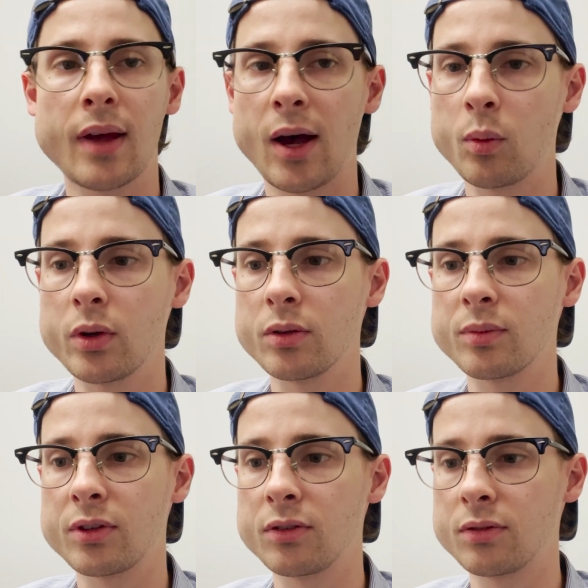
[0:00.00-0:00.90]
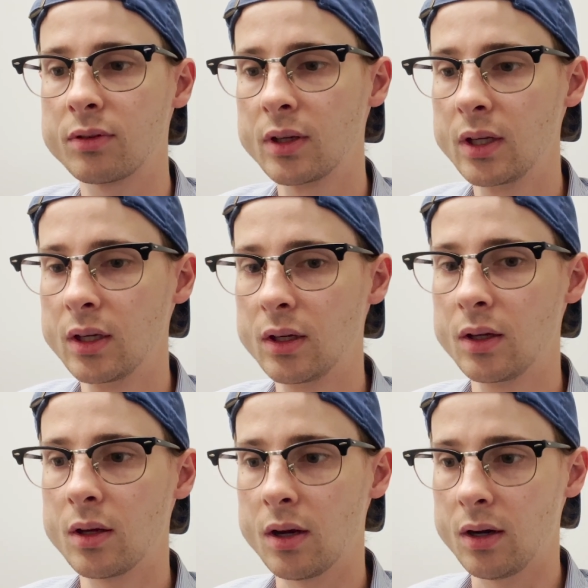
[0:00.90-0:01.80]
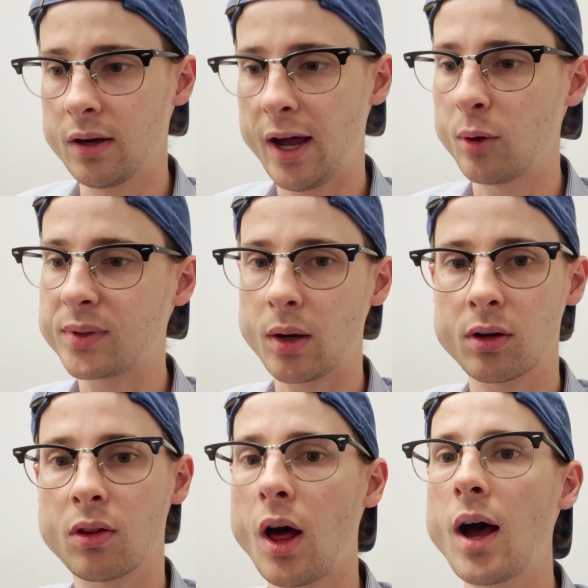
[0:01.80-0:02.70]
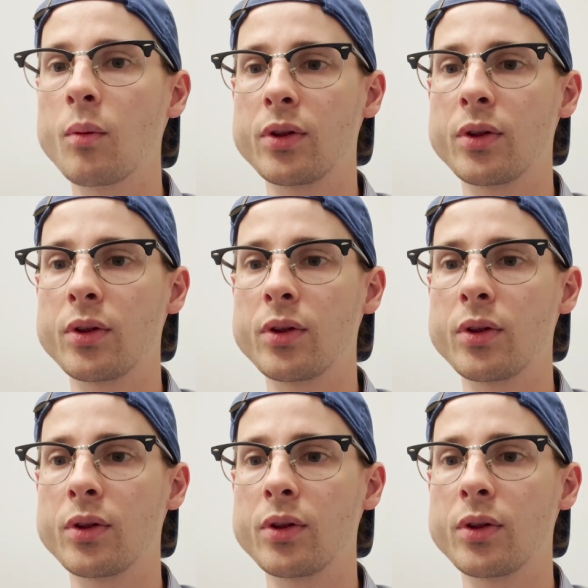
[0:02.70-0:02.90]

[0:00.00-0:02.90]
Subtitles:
Al Williams has helped out a lot